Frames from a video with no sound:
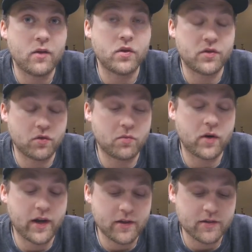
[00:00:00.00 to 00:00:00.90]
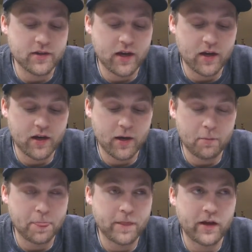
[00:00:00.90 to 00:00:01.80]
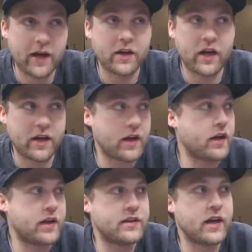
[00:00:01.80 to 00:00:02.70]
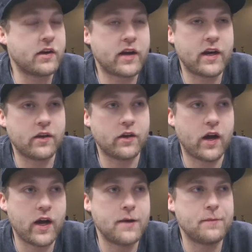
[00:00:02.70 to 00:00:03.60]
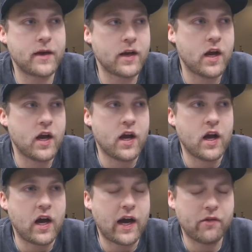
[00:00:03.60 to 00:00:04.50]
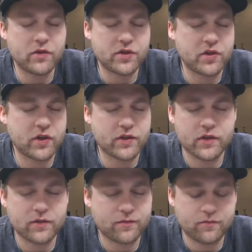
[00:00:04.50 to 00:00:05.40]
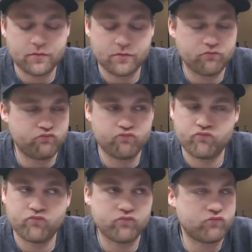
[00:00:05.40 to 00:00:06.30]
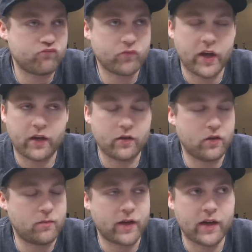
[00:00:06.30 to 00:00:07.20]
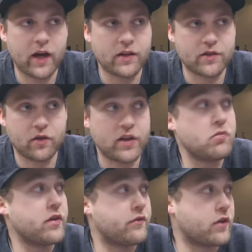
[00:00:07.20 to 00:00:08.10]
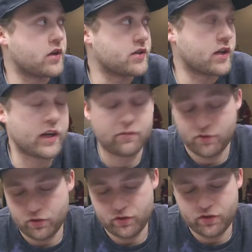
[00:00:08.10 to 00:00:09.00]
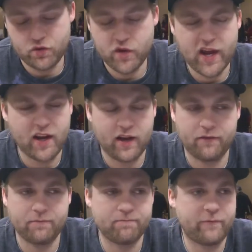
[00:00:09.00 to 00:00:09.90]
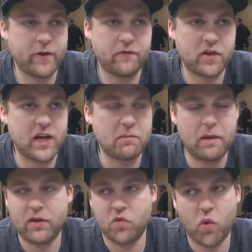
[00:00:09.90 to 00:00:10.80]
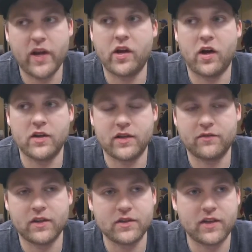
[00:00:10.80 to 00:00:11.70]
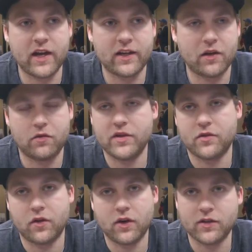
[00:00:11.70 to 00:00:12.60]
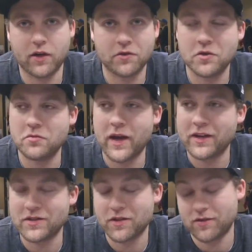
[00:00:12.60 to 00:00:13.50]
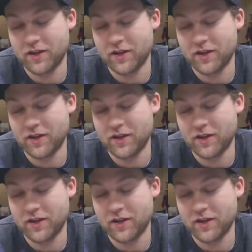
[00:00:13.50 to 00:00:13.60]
With dual brains. Ooh. And the deck got a little hype, and I was just like, oh my god. So he went first, and like turn 2, he had like 15, maybe 20 cards left in his deck. He had 3 Zoroarks out, 2 Magnezone.